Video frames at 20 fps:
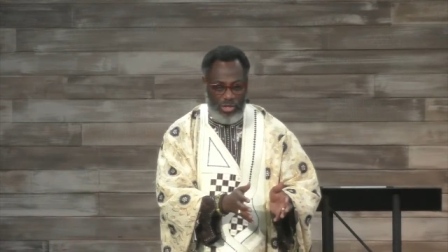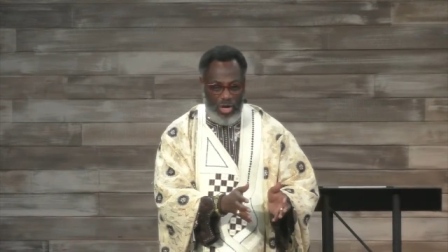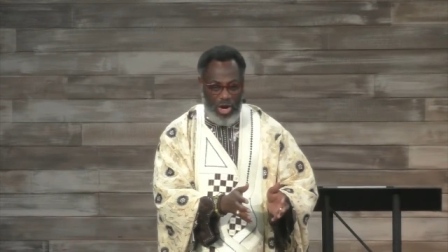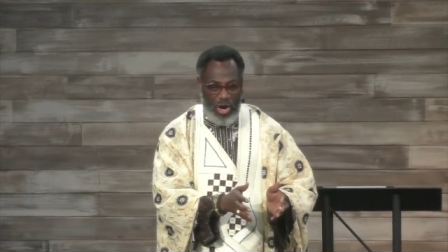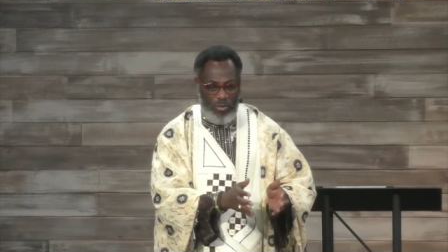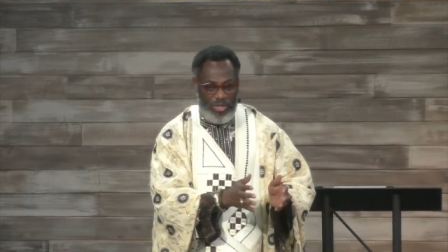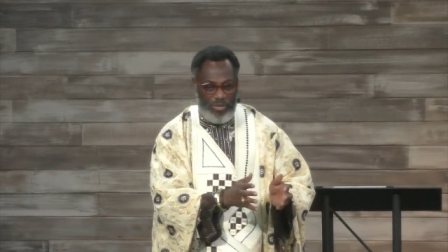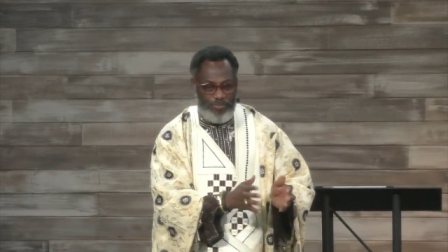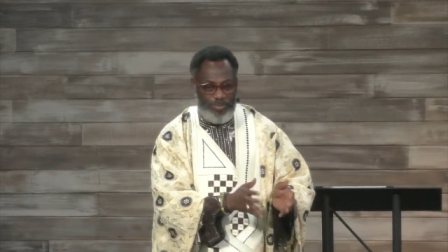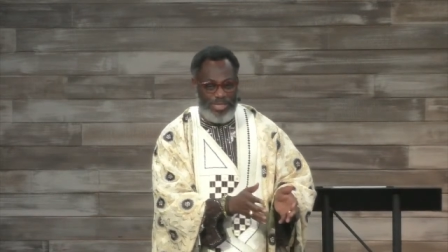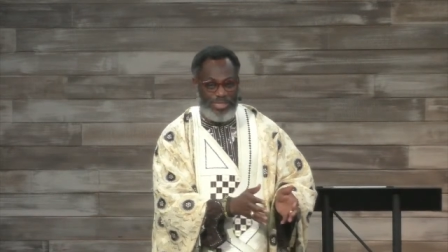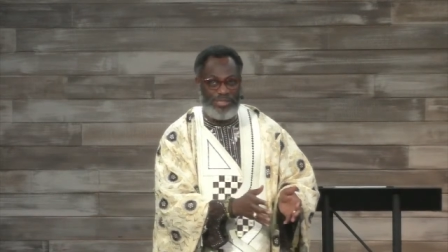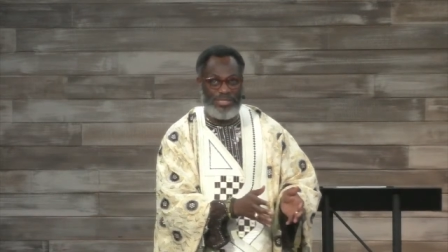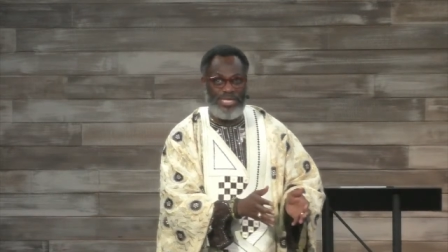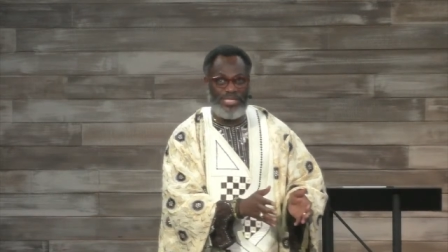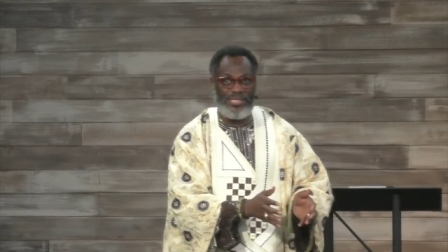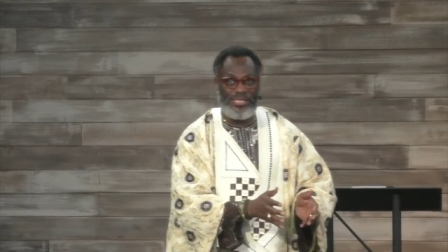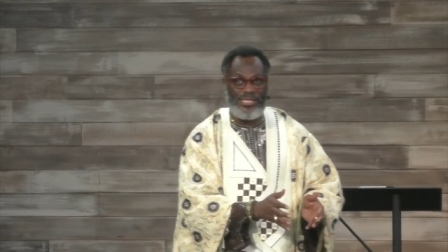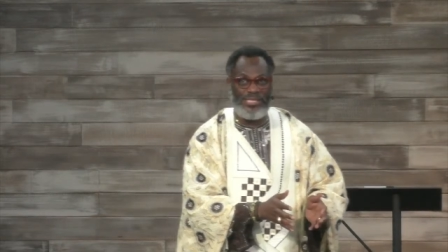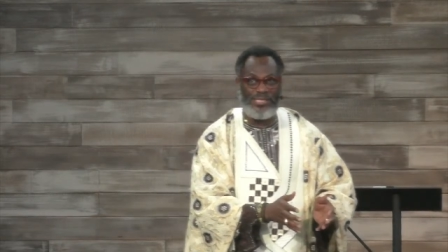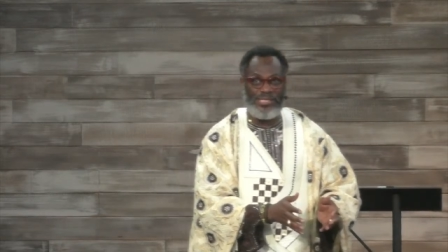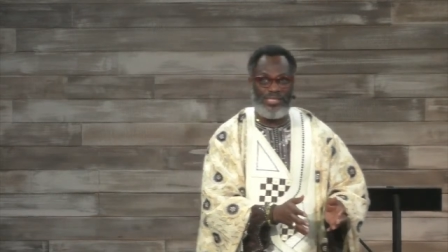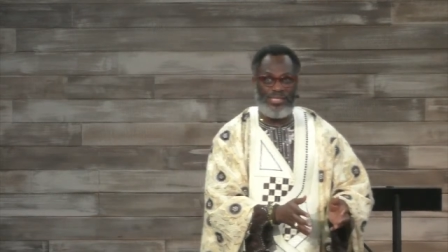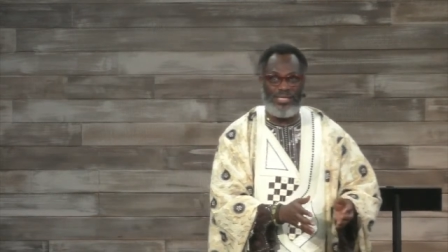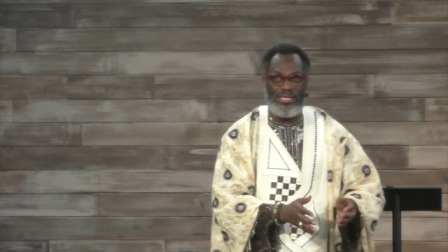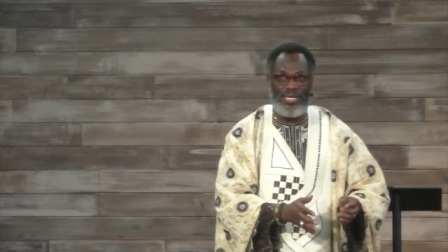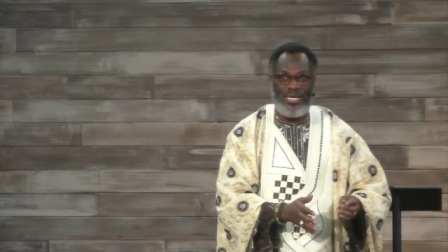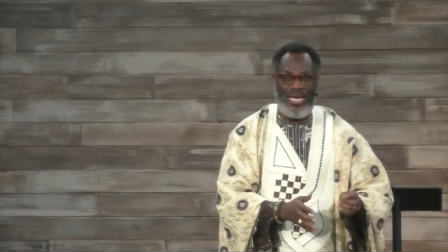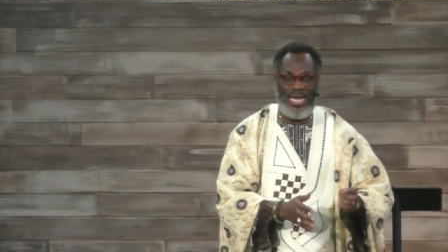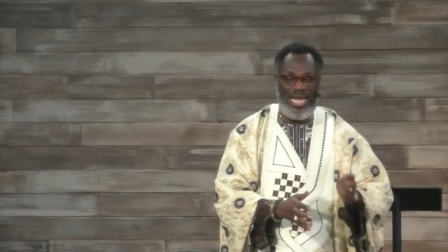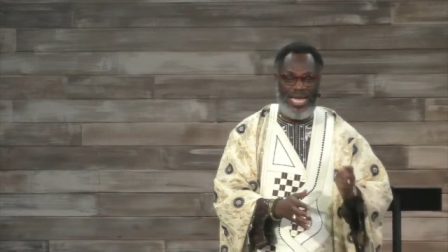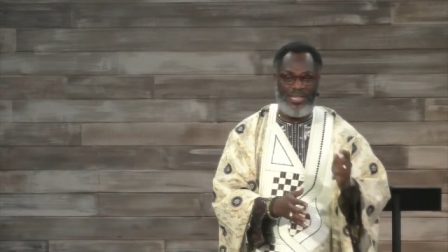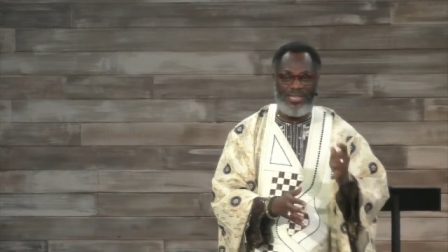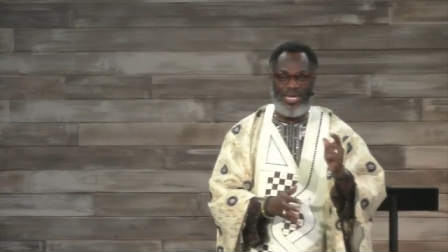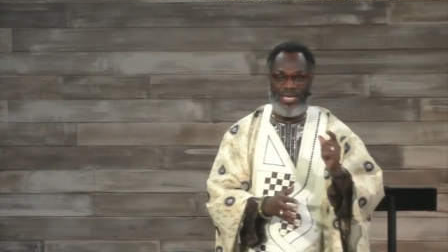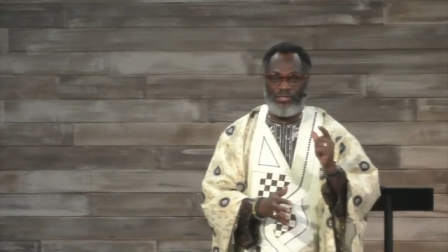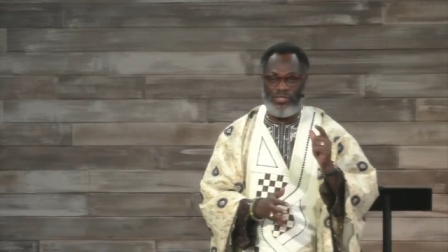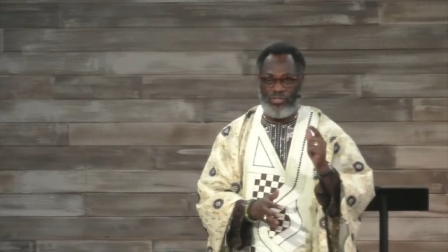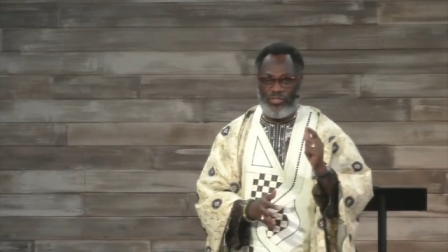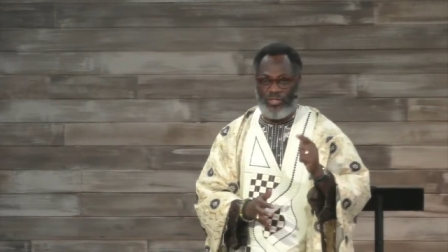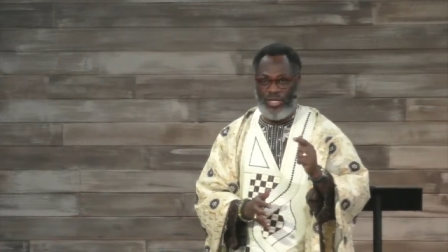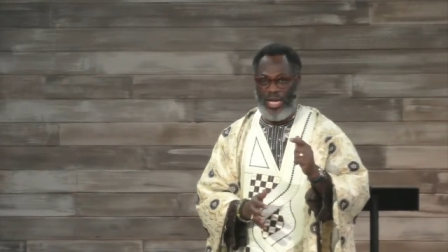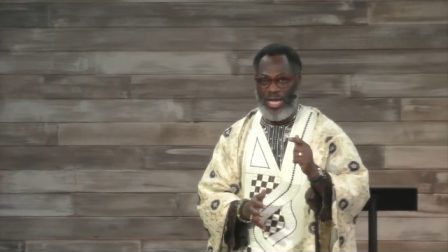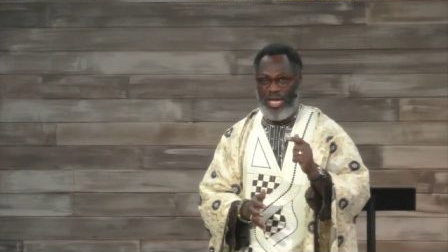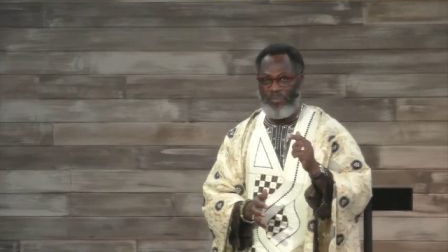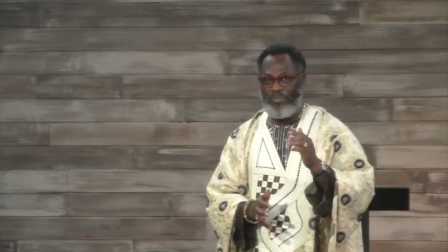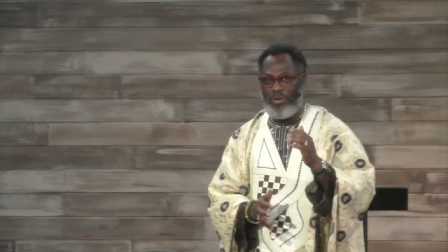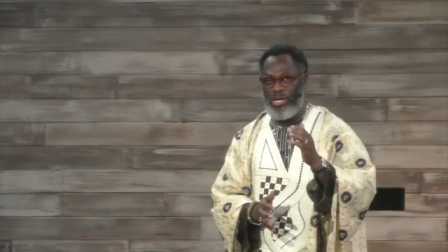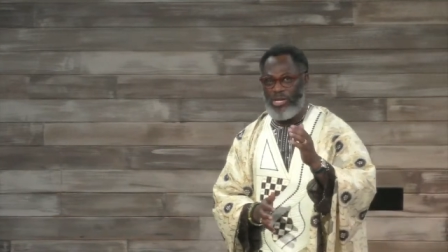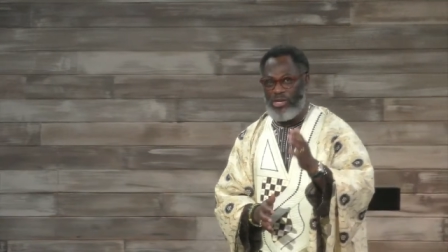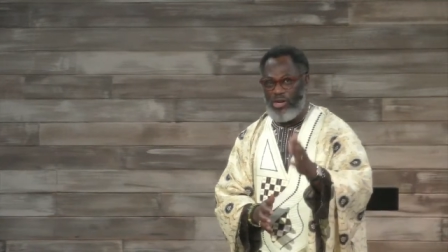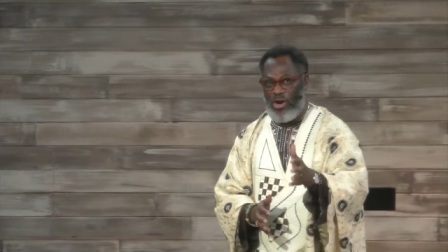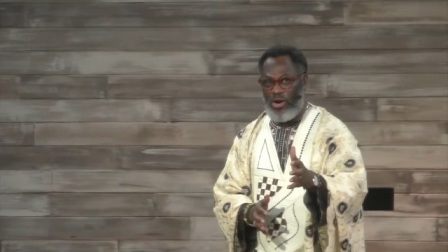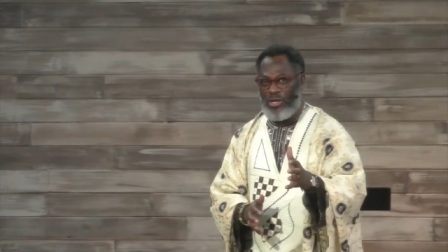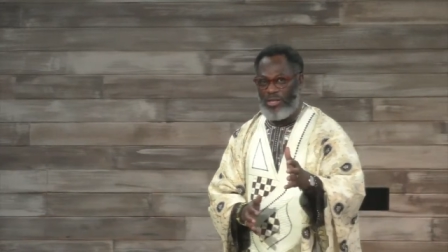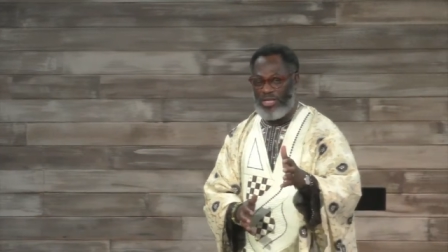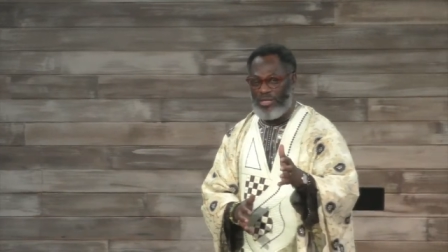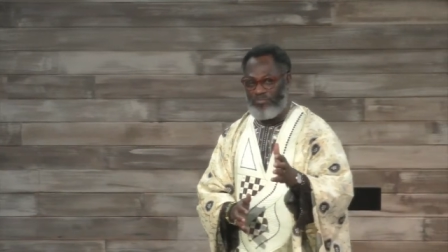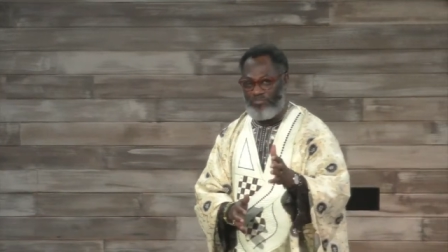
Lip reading: or with businesses, and they see beyond the